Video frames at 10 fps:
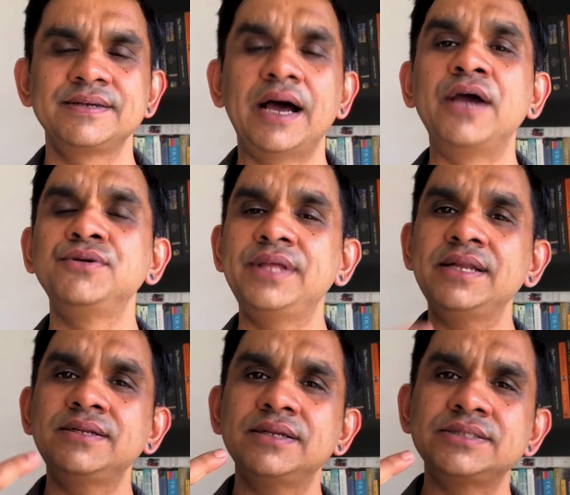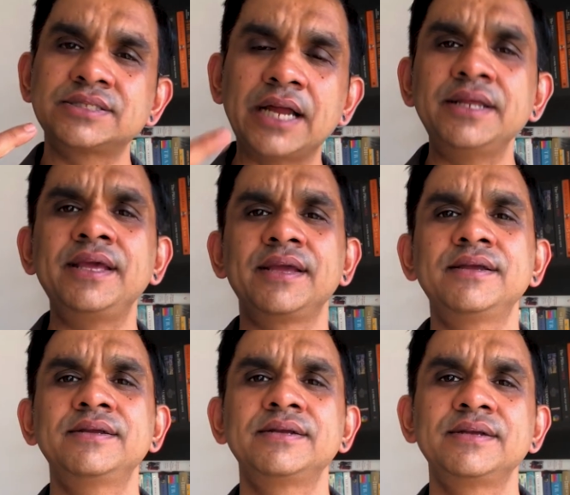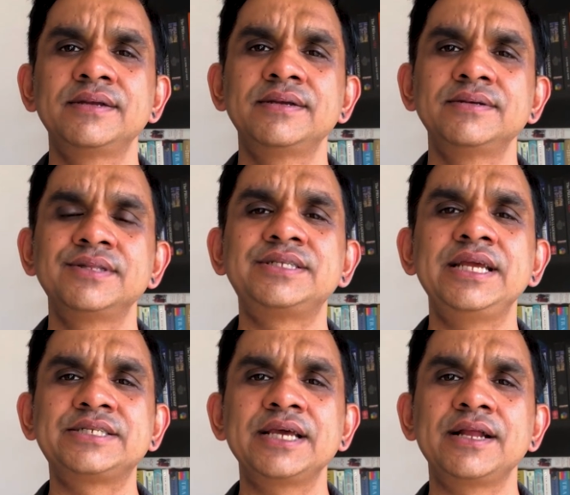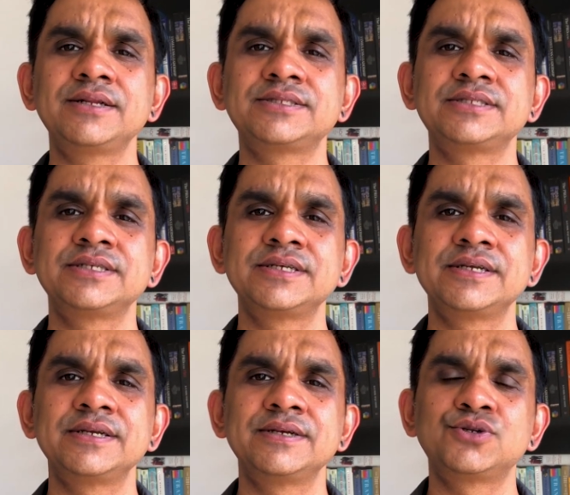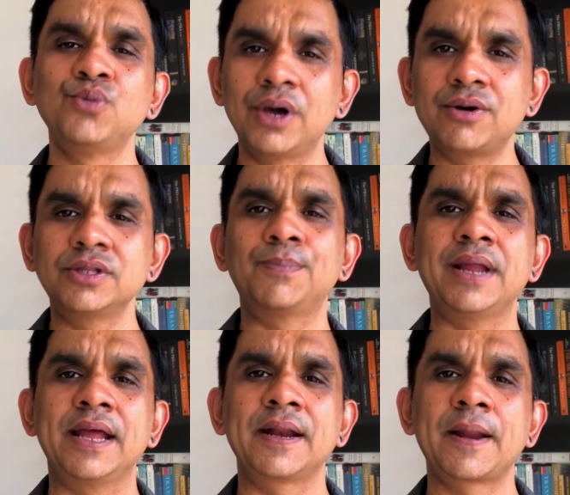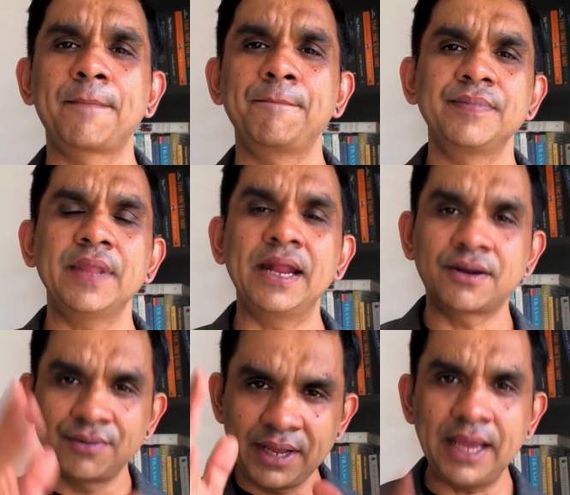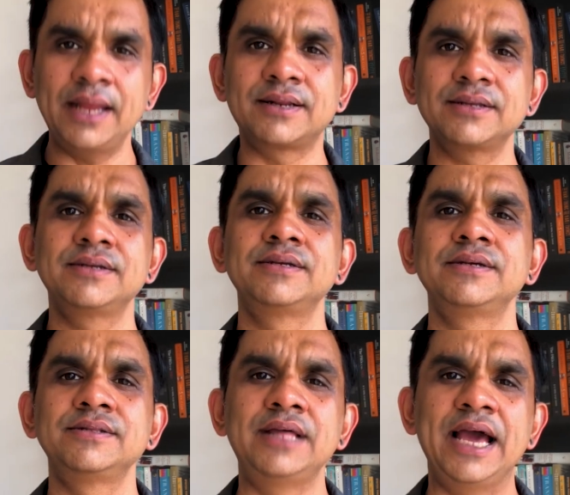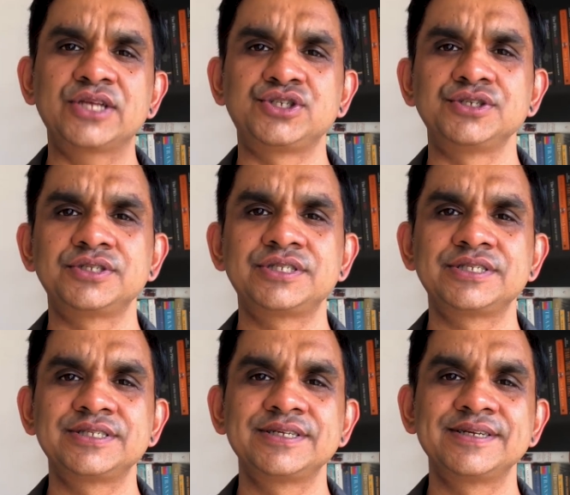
Are you then studying the details to work on the plan and create the actions?